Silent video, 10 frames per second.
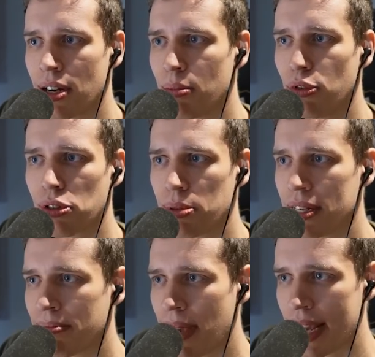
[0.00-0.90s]
moves are
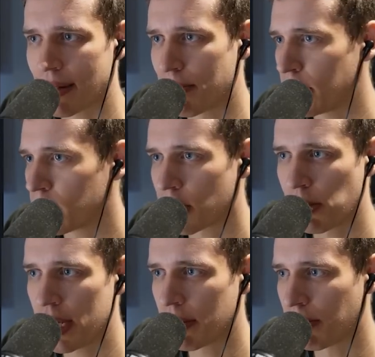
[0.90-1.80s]
being made, builds are
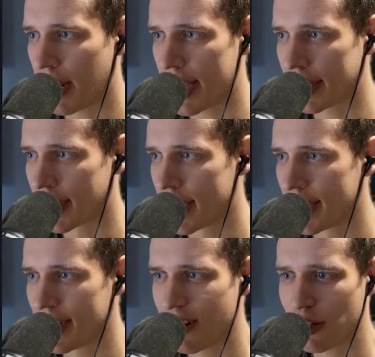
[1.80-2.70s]
being played.
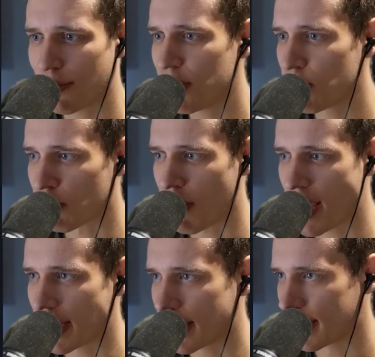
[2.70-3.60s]
It just feels
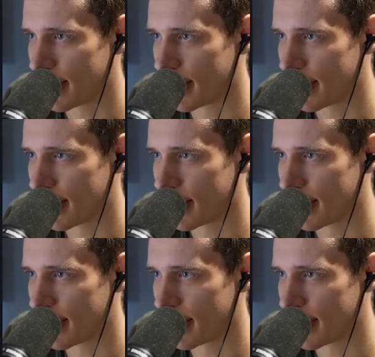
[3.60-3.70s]
right.